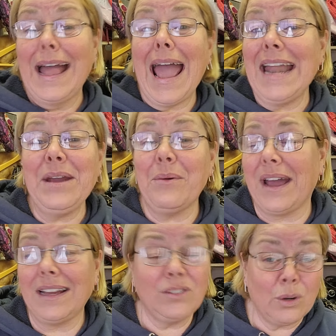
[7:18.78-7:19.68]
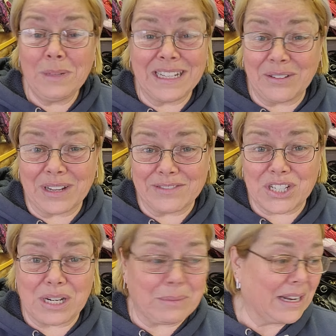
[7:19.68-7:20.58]
Anyway, normally I don't give a
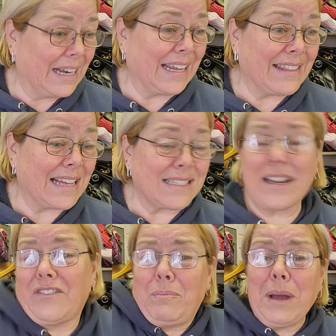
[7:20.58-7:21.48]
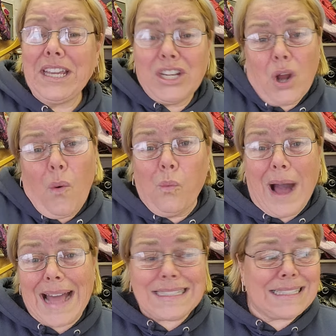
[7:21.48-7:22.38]
shit about any of that stuff, but you know
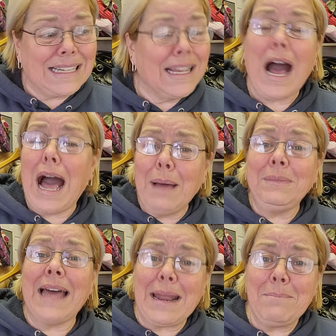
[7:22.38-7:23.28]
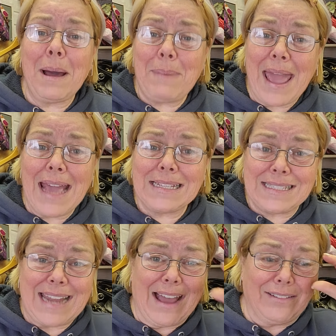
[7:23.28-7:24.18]
what? I'm letting my bags
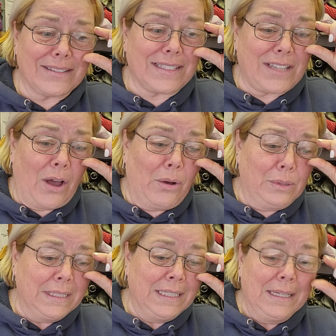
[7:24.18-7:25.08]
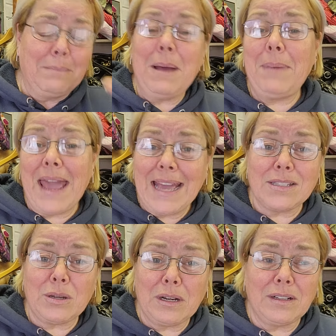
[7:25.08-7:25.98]
down. So my
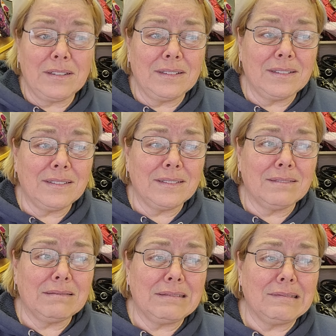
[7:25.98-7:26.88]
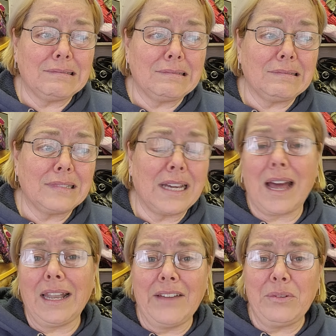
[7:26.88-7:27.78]
bags are,
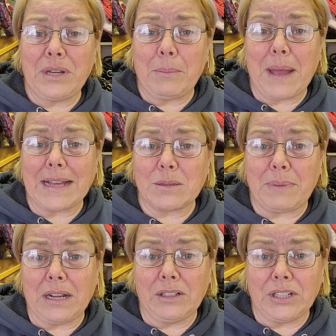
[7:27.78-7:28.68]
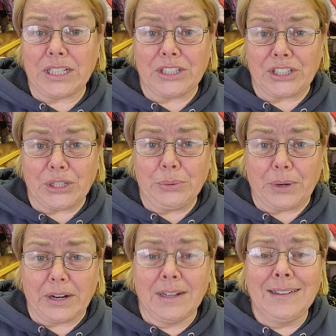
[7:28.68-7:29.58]
gotta love it when your bags are better looking than you
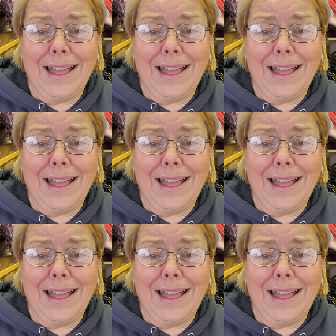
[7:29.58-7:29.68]
are.